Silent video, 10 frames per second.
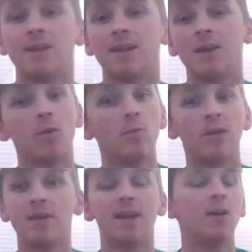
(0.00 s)
Killed him with
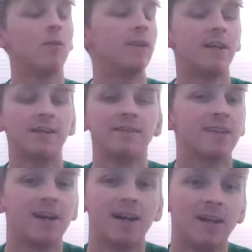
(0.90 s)
a knee on the
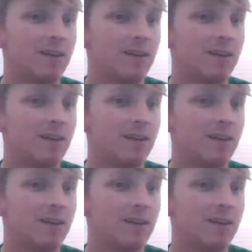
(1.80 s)
inside.